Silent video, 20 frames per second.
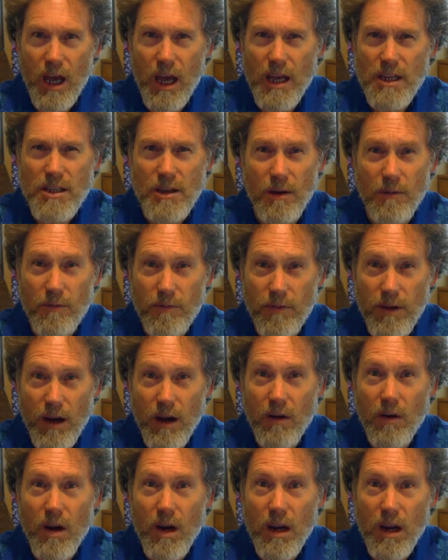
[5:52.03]
It's a
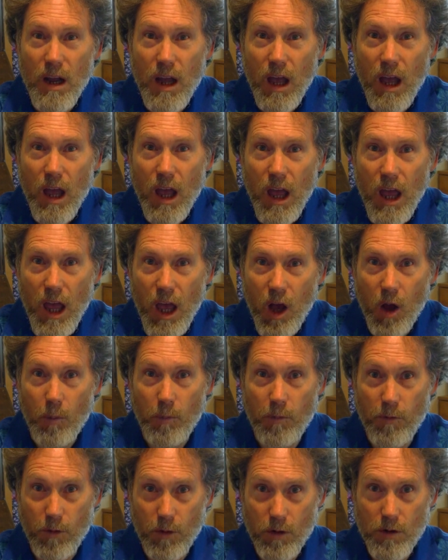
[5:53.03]
very
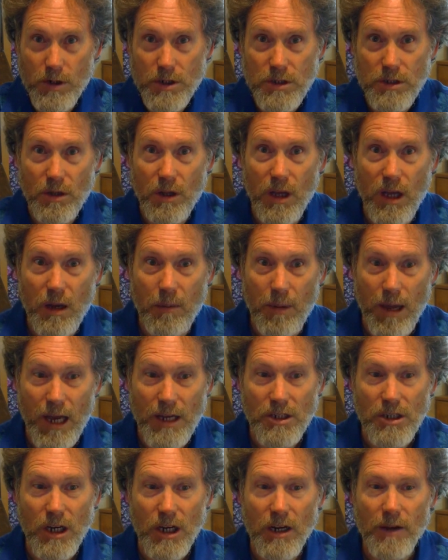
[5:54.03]
helpful crystal in
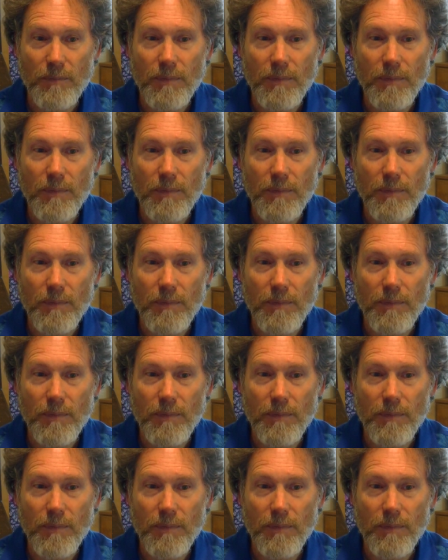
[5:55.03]
magic.